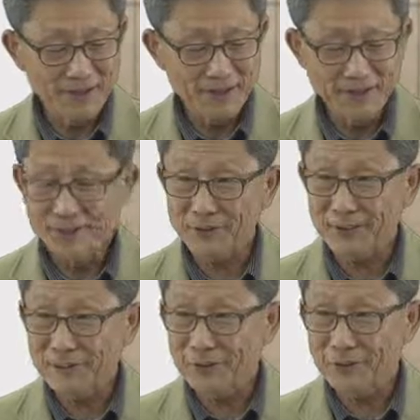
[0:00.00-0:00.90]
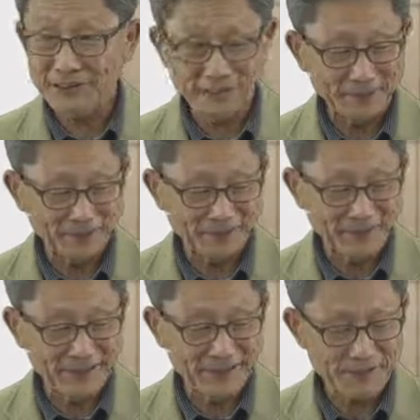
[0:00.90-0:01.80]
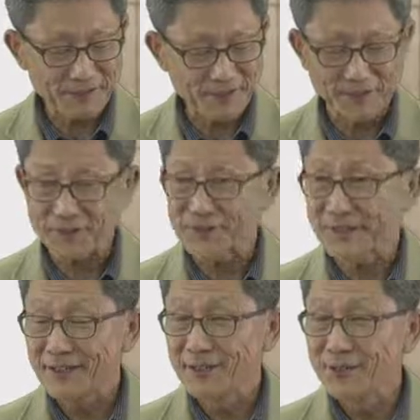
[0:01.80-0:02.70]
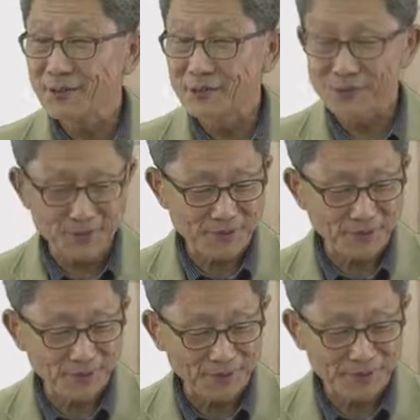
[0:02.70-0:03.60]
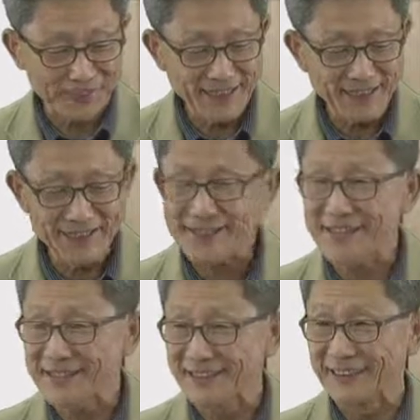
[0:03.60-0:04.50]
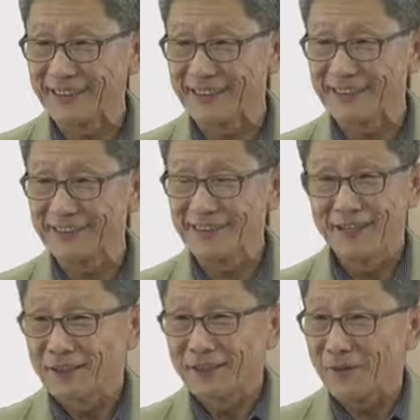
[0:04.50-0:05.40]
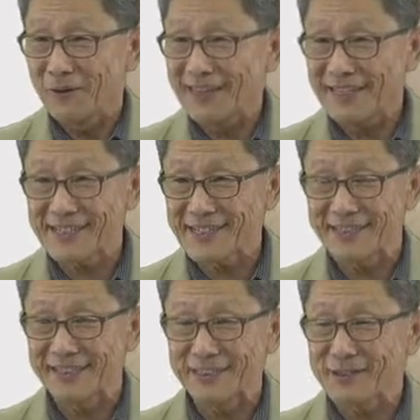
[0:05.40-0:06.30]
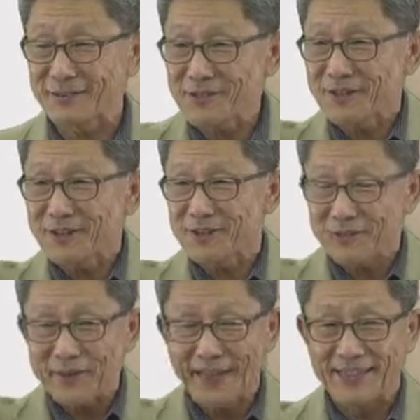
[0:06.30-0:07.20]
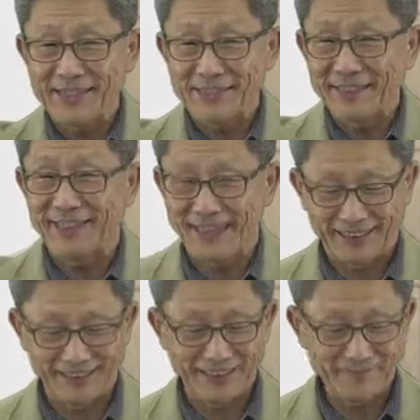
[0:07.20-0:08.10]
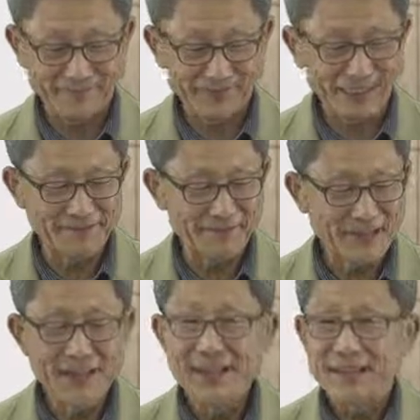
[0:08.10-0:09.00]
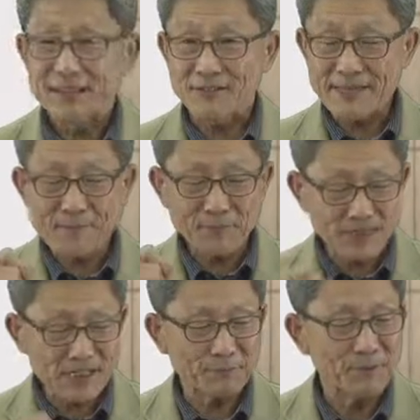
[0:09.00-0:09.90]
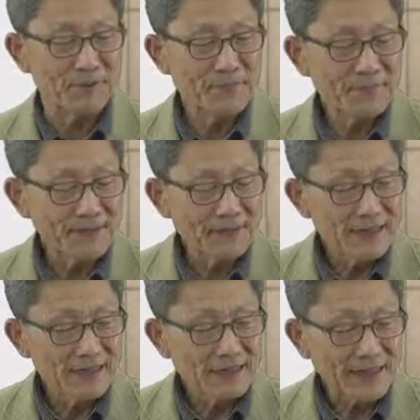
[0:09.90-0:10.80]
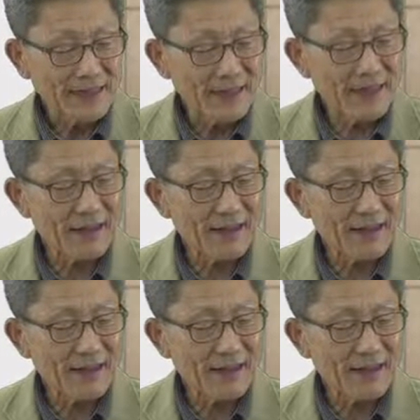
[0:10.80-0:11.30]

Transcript: you don't have to worry about in this case because you used only interstitial site, no lattice site, so structure remains intact. Right? So in principle, there